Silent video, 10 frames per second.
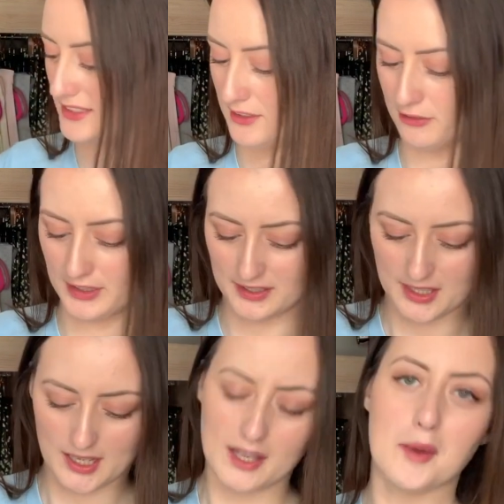different,
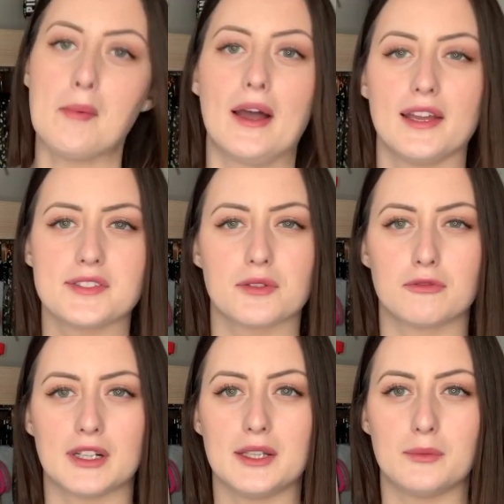but it's a
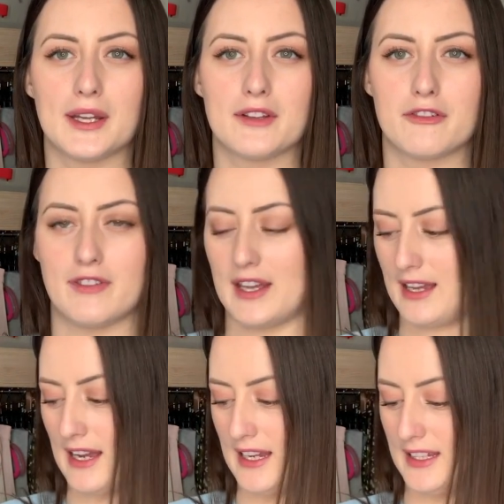really weird fit
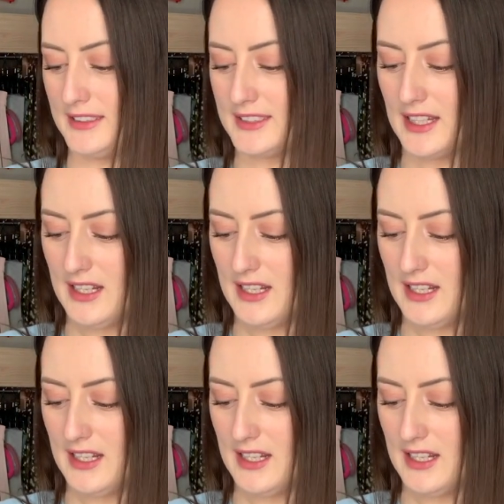and